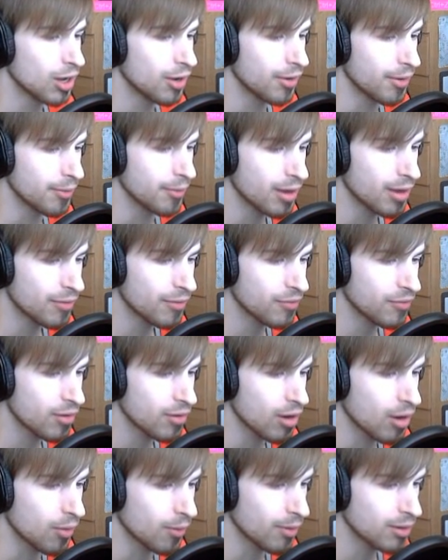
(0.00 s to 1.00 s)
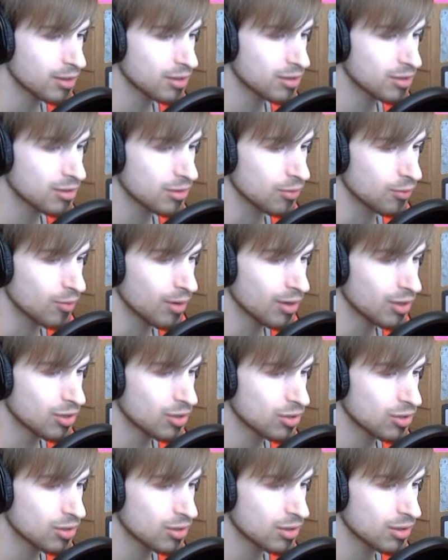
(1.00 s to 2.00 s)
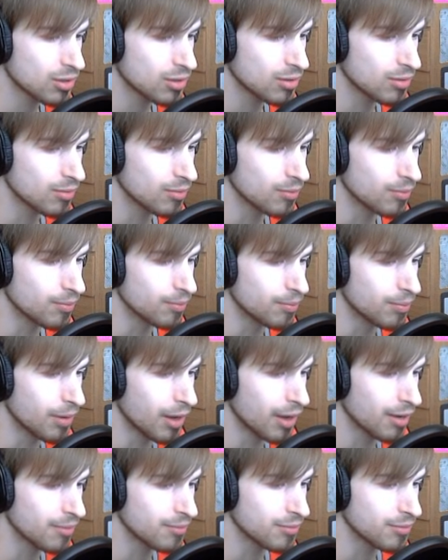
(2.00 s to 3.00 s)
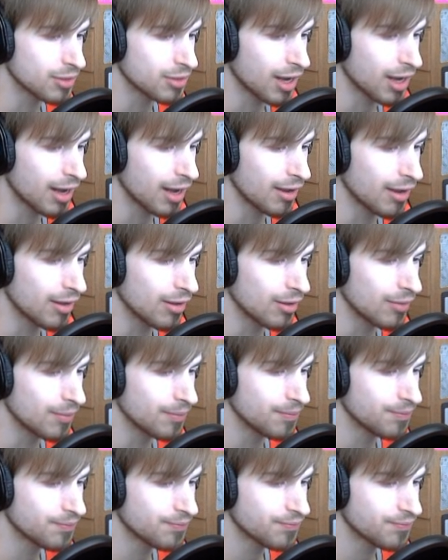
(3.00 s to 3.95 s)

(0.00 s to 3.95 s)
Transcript: Alright, we gotta figure out which bottom tile,